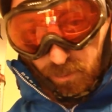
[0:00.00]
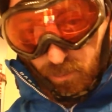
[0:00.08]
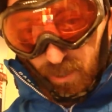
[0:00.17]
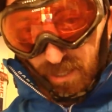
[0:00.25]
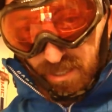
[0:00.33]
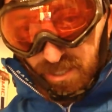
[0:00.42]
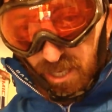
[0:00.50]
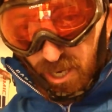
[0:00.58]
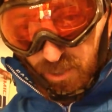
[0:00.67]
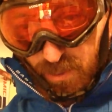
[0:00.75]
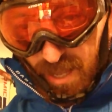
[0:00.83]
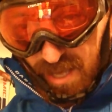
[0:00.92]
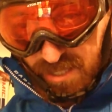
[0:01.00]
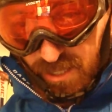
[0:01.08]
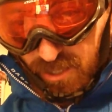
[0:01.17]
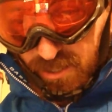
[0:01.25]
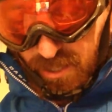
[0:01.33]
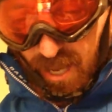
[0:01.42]
Well, it starts with
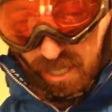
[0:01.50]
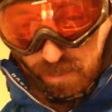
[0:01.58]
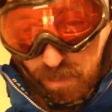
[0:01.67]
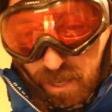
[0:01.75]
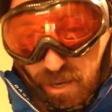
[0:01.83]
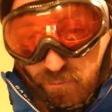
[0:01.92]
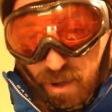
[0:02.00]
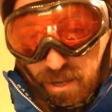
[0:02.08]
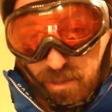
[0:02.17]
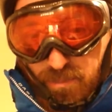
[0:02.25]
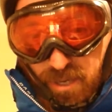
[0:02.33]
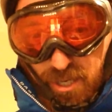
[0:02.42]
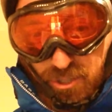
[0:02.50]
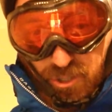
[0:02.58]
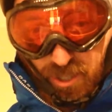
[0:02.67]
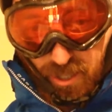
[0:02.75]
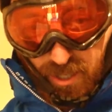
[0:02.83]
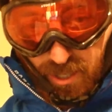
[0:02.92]
asking you to explain random
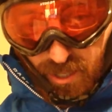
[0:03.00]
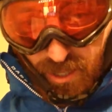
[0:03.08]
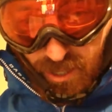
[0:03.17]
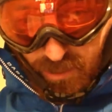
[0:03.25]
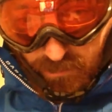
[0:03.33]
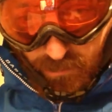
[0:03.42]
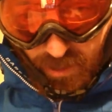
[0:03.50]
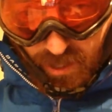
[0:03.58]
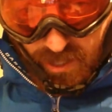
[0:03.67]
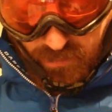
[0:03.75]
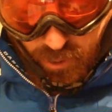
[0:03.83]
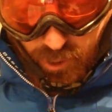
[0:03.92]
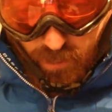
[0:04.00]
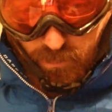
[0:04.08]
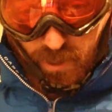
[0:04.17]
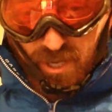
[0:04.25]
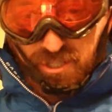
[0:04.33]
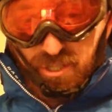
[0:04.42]
nature. And if you look on page